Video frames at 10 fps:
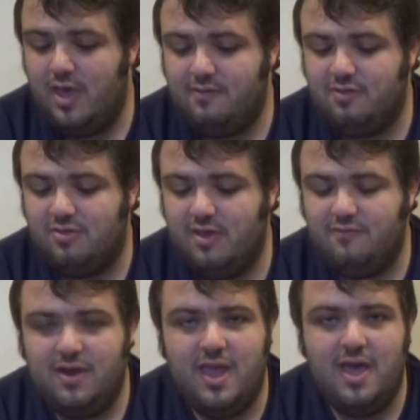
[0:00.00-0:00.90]
I have to say
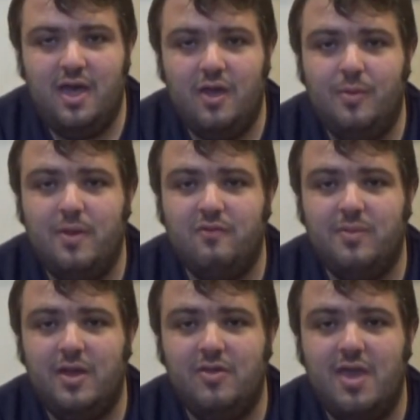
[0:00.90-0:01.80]
for now. I hope
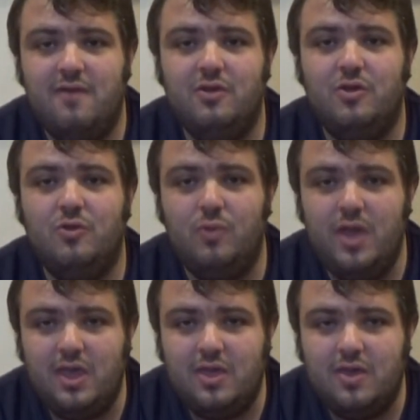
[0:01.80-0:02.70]
everybody's having a good
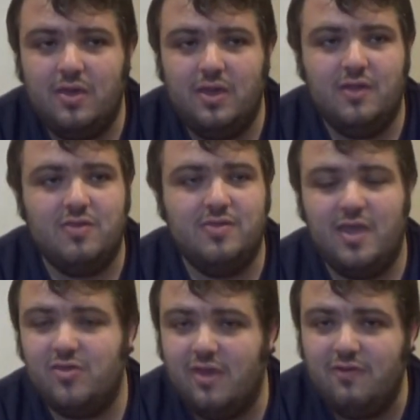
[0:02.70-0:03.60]
week. It's
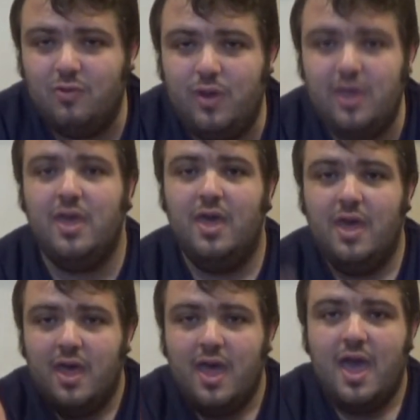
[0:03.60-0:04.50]
Thanksgiving week.
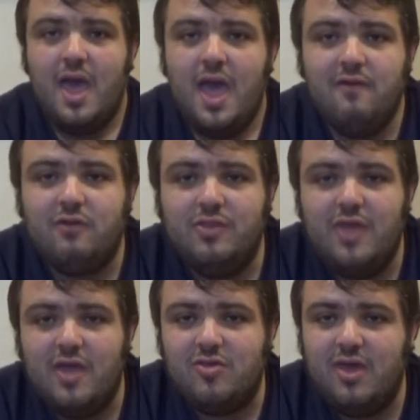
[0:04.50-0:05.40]
Have a good
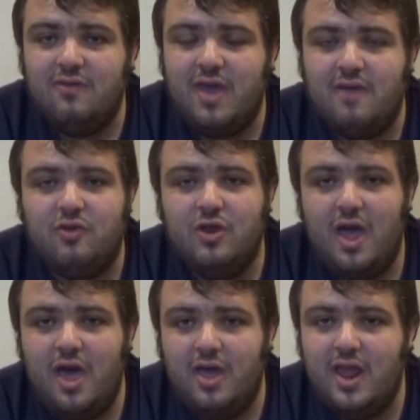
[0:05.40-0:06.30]
Thanksgiving. Have a
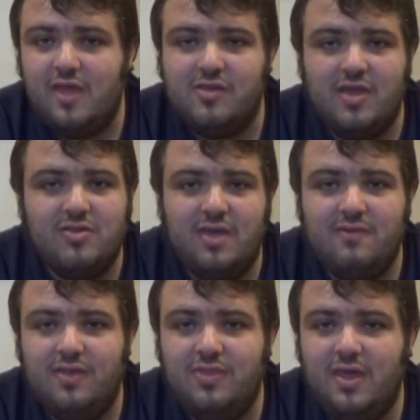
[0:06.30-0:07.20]
good holiday. Stay
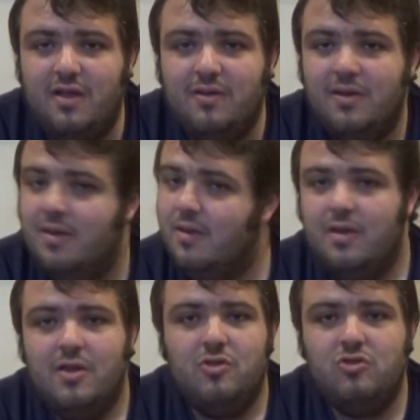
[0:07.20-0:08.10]
safe out there.
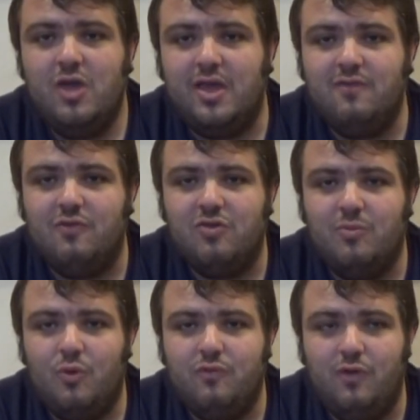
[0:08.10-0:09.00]
Check in for
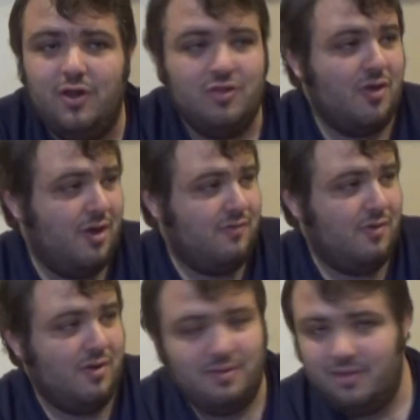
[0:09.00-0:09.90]
some more footage. Sorry
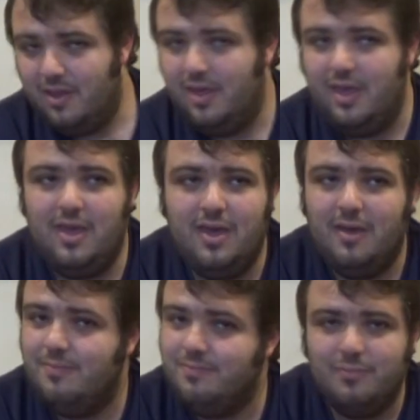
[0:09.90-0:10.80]
for
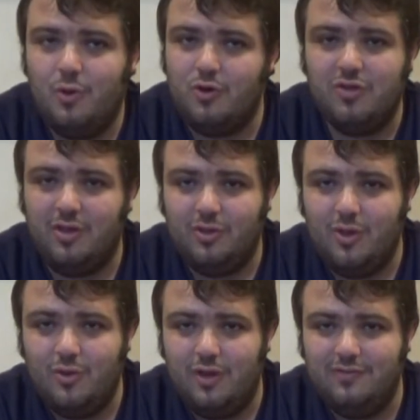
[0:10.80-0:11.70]
a motorcycle
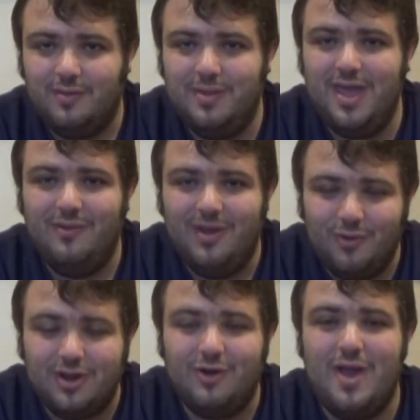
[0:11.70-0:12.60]
going off there. But anyway,
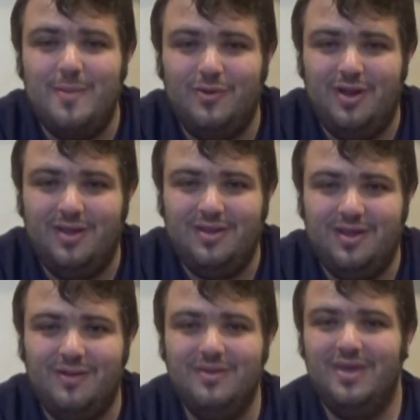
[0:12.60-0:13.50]
we're going to wrap it right
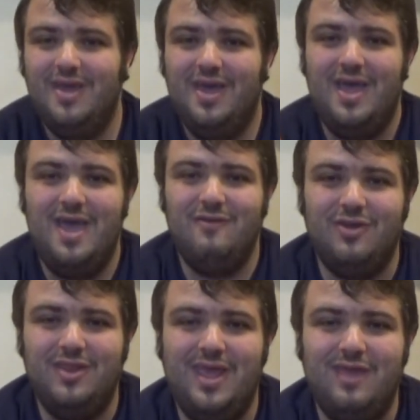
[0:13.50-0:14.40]
here. Have a
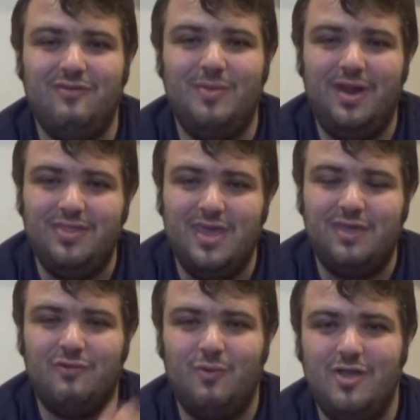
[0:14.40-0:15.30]
good day, everybody. Thank
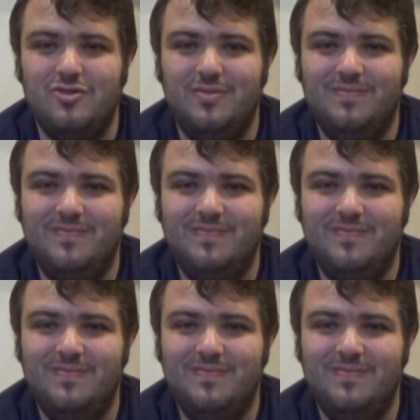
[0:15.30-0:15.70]
you for watching.